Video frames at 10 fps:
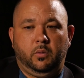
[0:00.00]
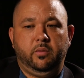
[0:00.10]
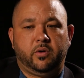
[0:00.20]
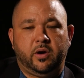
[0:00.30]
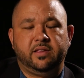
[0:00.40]
We
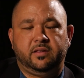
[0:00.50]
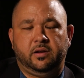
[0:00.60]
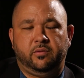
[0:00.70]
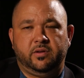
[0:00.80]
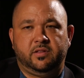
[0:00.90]
requested
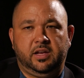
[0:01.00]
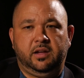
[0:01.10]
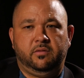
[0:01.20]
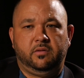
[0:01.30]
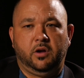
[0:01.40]
and
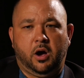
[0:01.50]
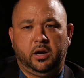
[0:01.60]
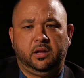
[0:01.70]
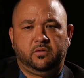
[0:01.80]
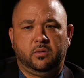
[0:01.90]
received
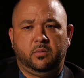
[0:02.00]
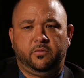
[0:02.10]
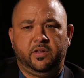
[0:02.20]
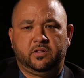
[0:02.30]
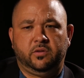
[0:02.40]
audits from
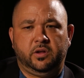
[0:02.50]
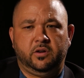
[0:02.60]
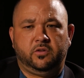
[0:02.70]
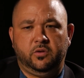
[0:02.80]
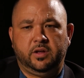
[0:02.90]
fiscal
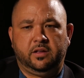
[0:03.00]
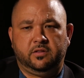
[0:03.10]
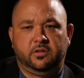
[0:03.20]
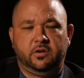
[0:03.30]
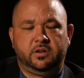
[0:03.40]
year
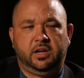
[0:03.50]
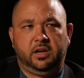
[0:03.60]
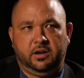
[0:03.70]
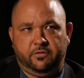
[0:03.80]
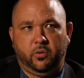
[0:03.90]

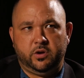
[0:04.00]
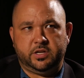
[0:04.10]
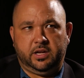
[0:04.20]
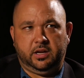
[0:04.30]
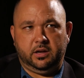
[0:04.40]
2013 and
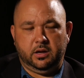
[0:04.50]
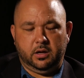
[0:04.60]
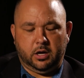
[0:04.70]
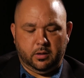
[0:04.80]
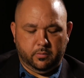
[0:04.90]

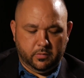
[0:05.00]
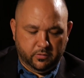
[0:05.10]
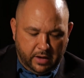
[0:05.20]
14. Mm-hmm.